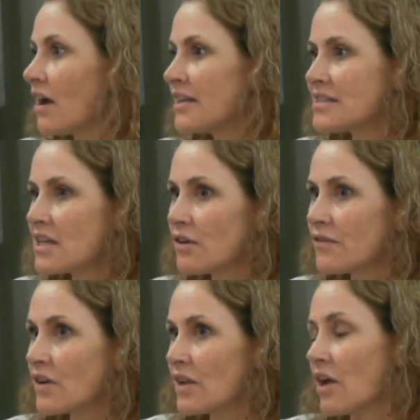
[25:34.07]
instead
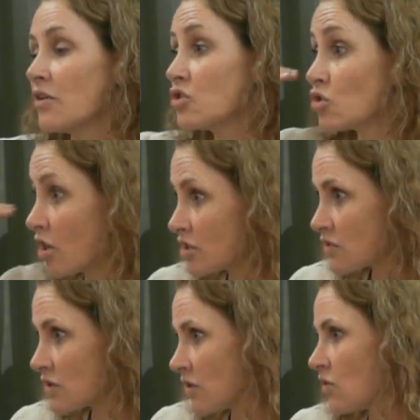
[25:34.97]
of
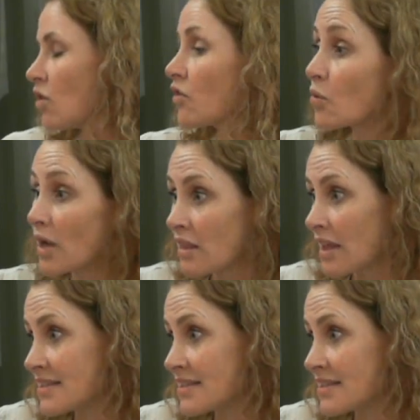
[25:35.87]
the